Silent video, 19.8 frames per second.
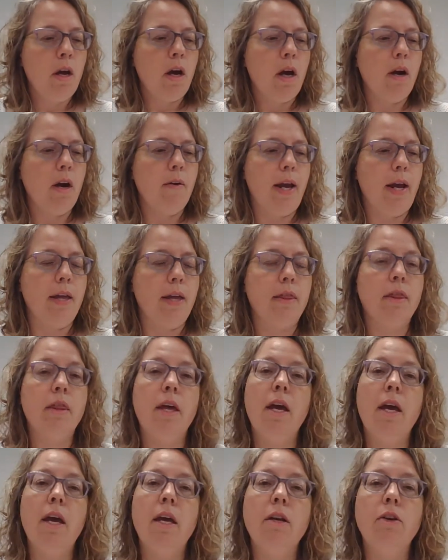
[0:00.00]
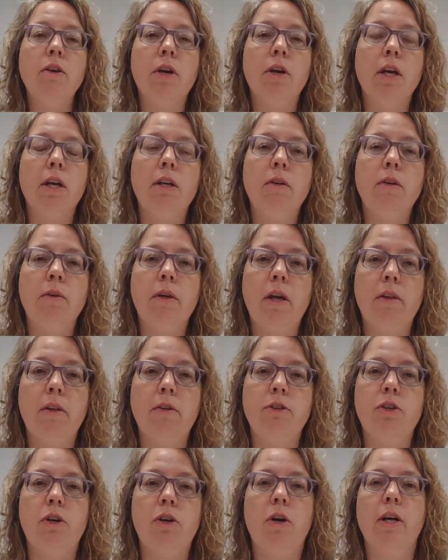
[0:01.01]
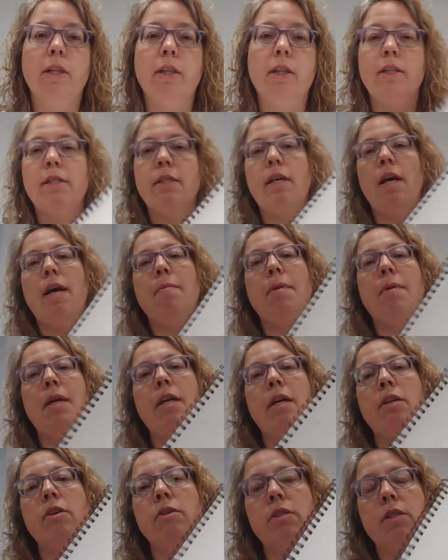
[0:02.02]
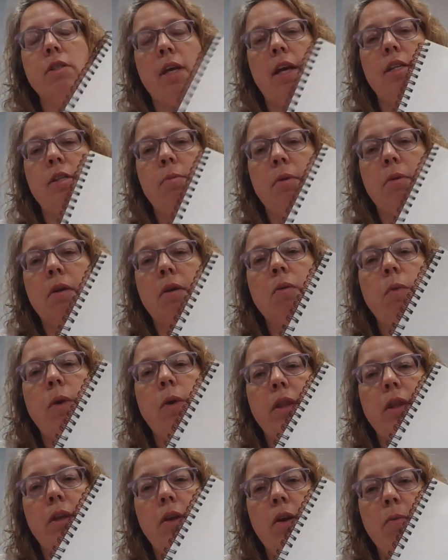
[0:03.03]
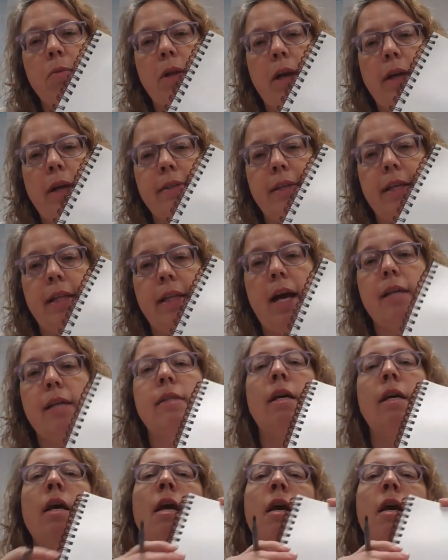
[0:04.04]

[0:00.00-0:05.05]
All right, then you're going to do another drawing, this time in your sketchbook with no plexiglass.